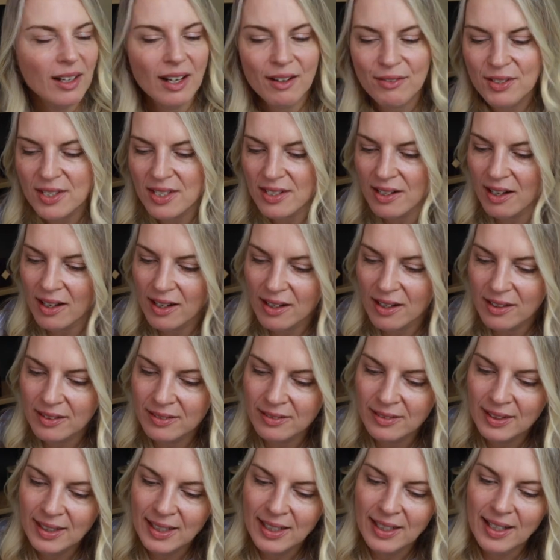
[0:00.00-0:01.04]

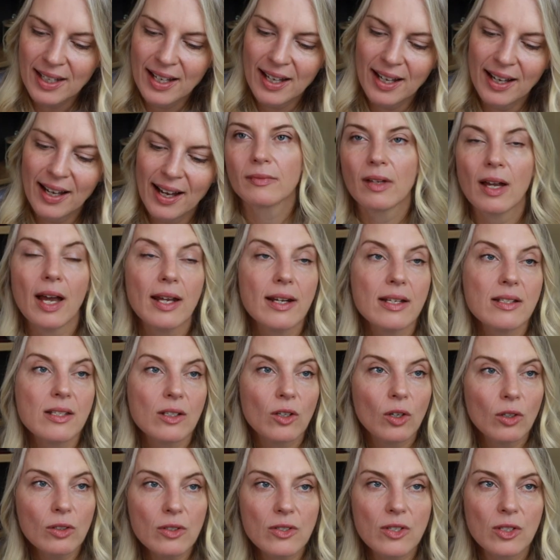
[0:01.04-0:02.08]
lifestyle. And as a
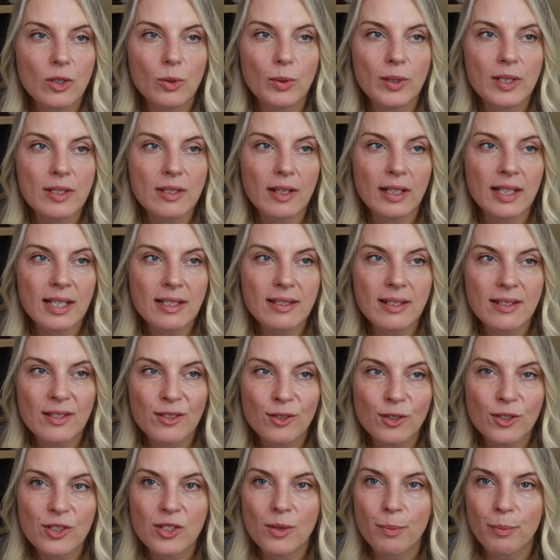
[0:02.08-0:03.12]
consequence, I guess it's
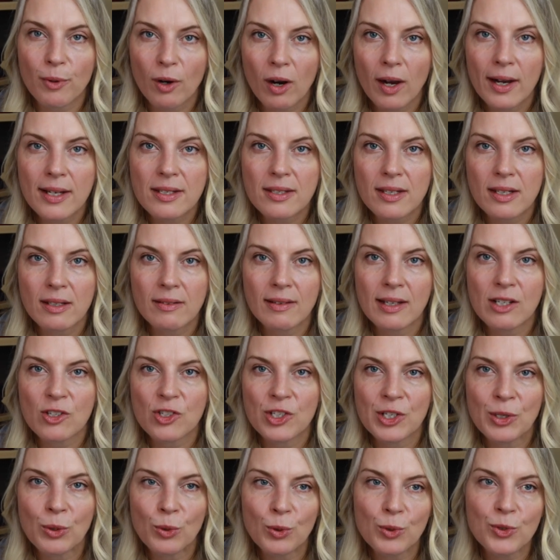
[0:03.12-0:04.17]
not surprising that
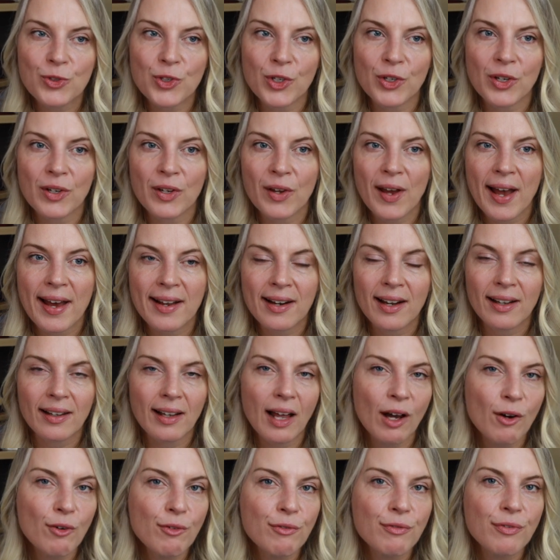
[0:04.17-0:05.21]
she also had a
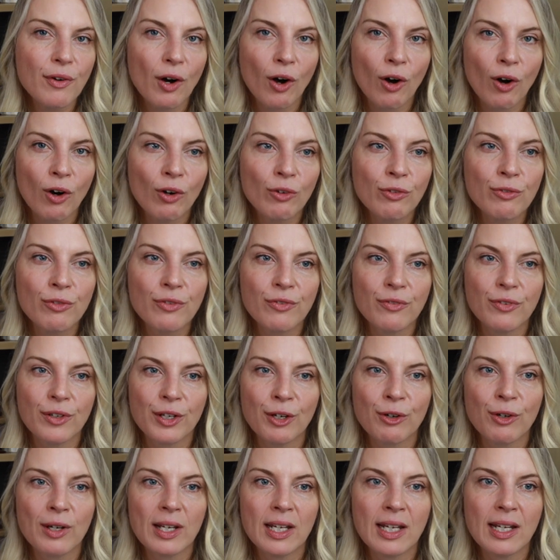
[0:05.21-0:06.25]
love of
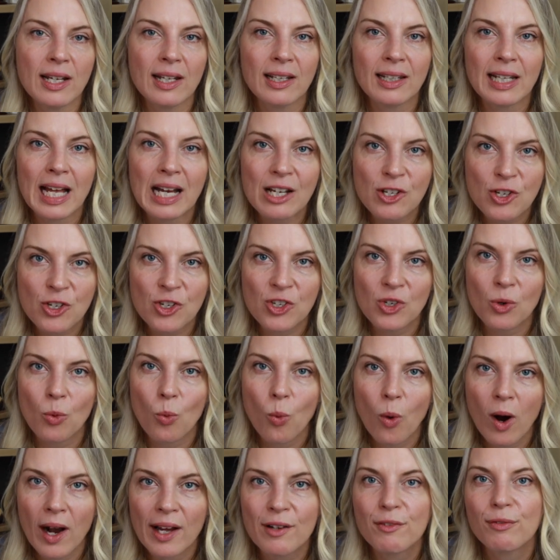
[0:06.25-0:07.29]
very lush
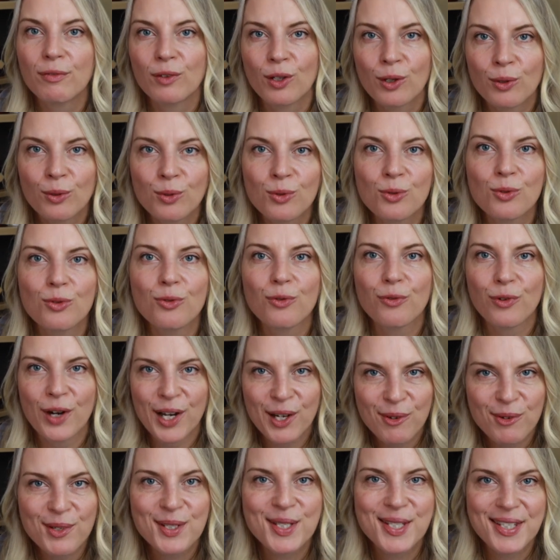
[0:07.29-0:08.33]
white floral
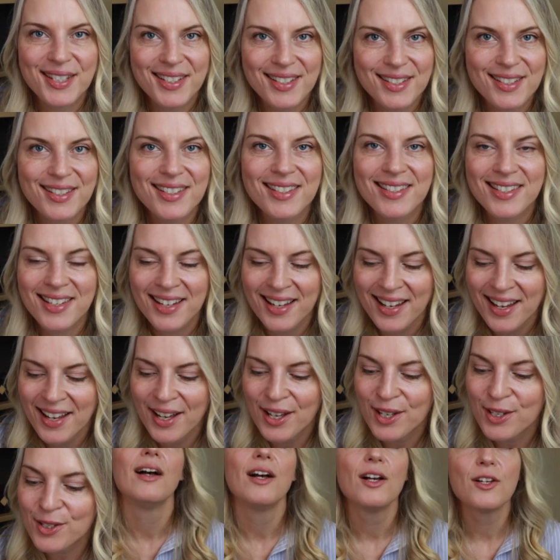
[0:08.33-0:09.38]
fragrances.
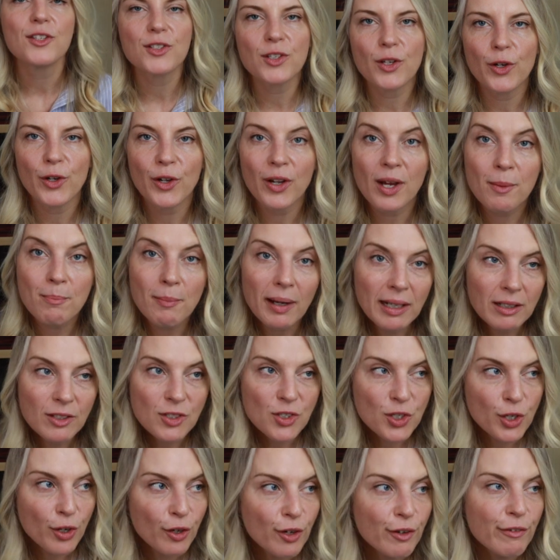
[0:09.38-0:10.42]
So,
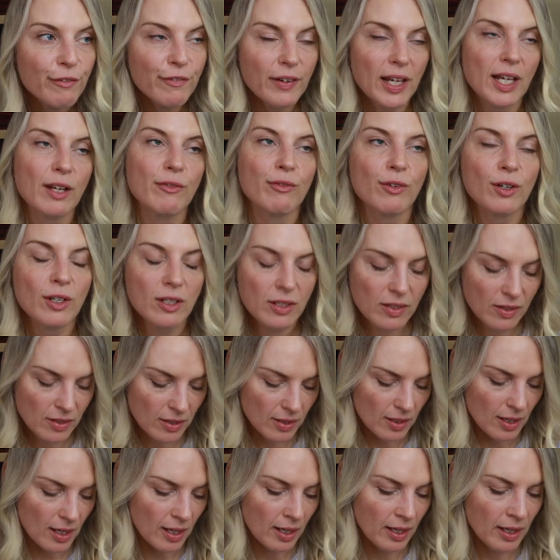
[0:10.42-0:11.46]
amongst her
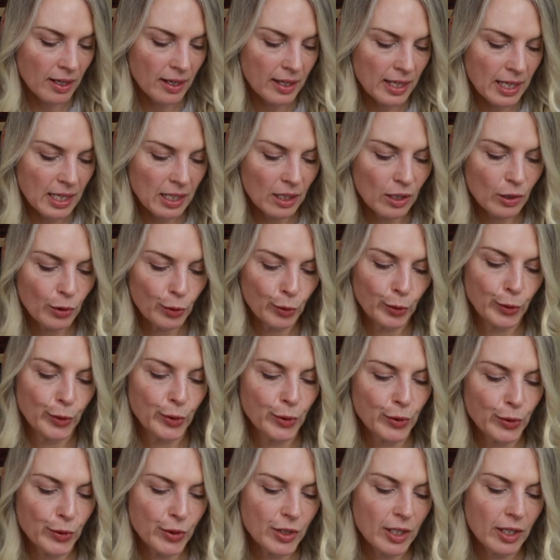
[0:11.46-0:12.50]
favourites uh,
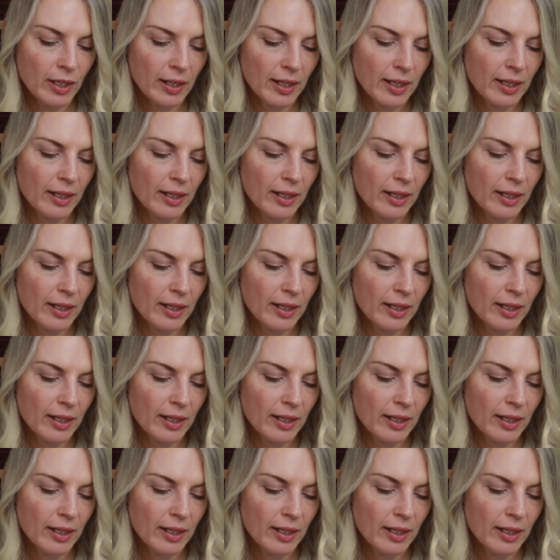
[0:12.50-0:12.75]
include